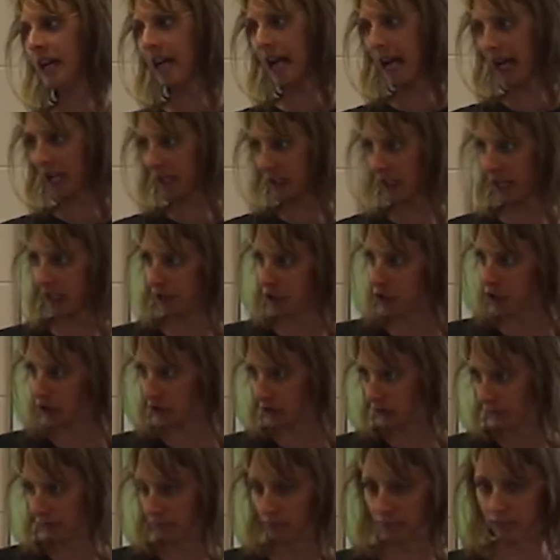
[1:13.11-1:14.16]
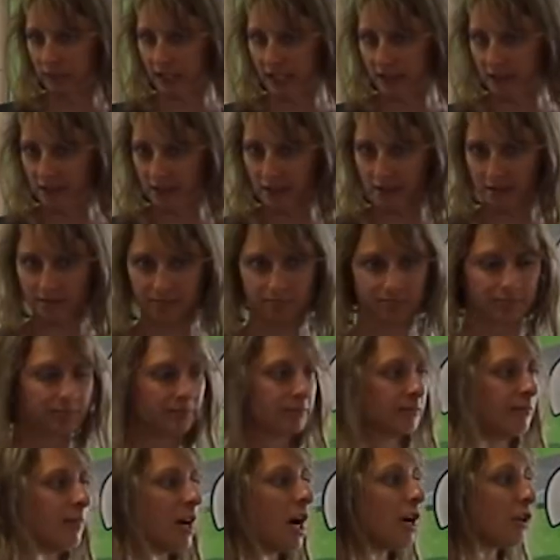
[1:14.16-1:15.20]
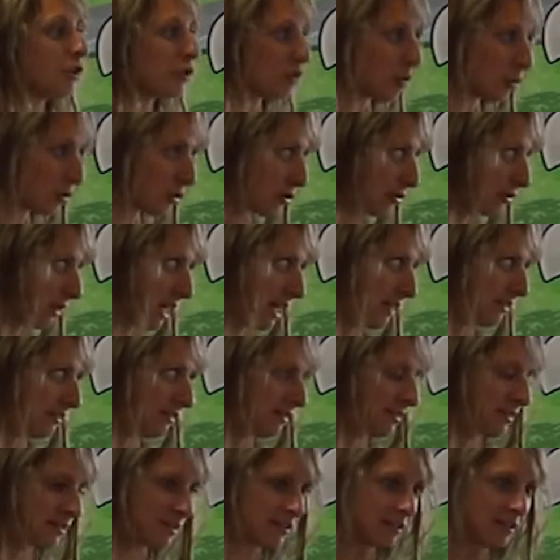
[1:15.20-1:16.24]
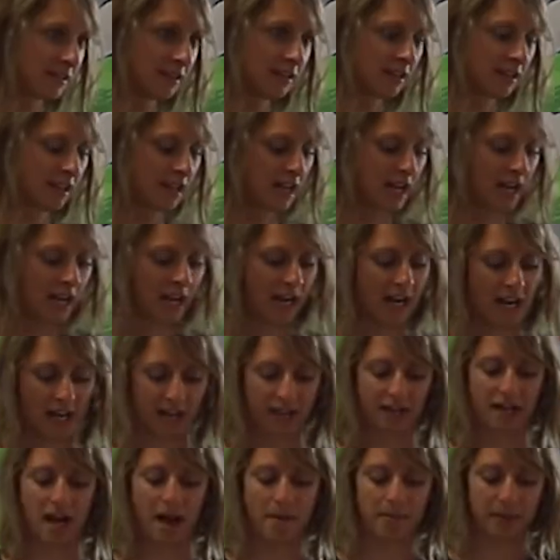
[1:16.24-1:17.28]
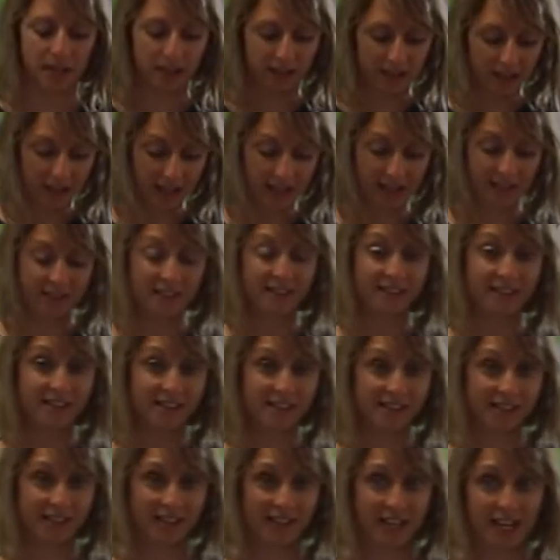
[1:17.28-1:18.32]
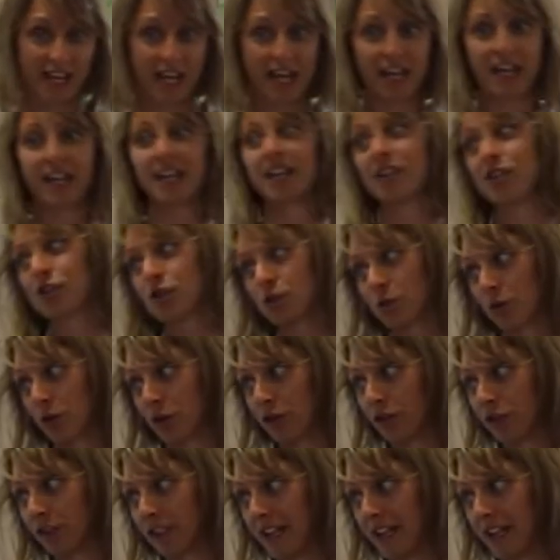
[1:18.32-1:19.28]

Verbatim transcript: ecological lens, a social lens, an economic lens, and a historical